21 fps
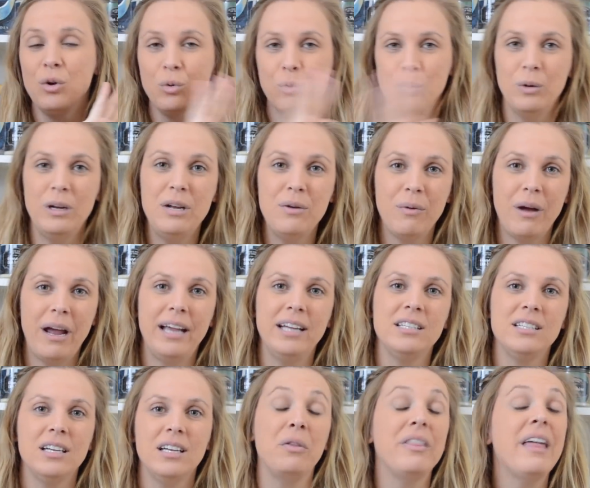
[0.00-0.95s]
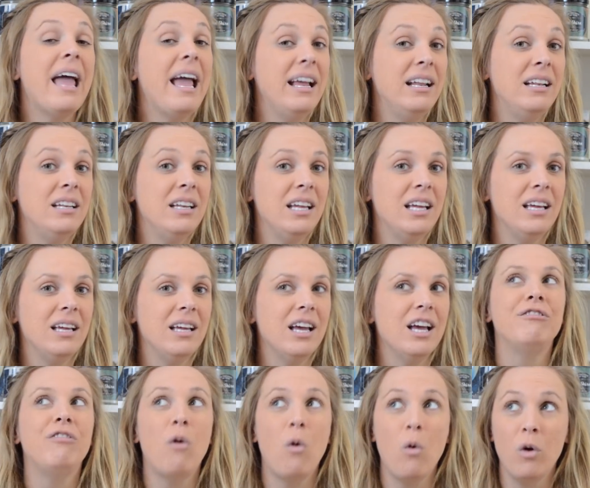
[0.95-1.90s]
rewrite the ending
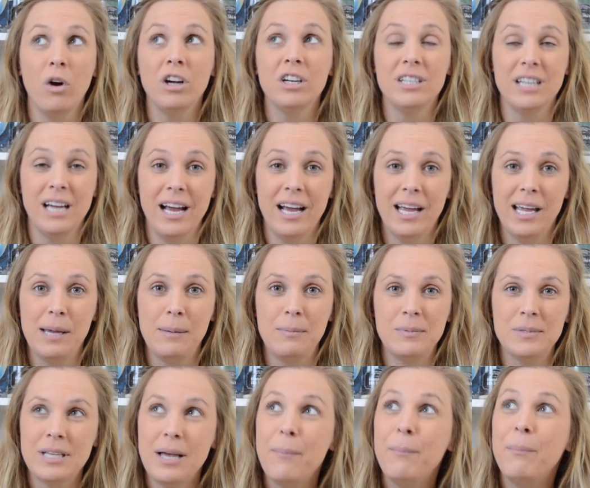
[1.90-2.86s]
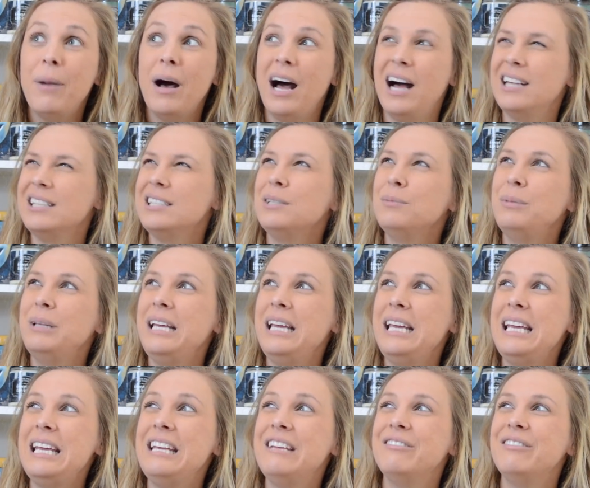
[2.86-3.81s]
4 times, possibly
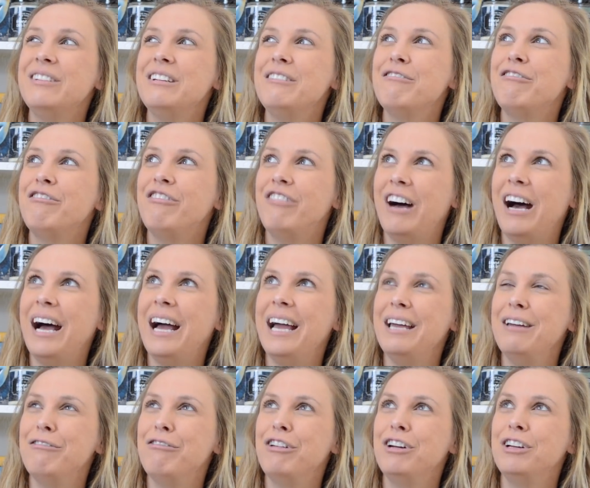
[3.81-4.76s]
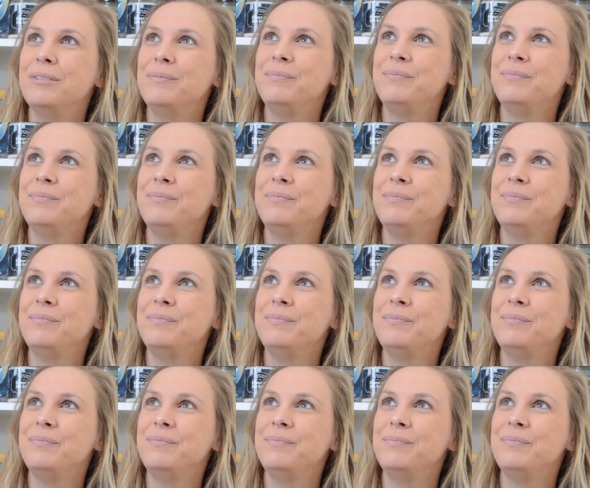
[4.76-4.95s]
even 5.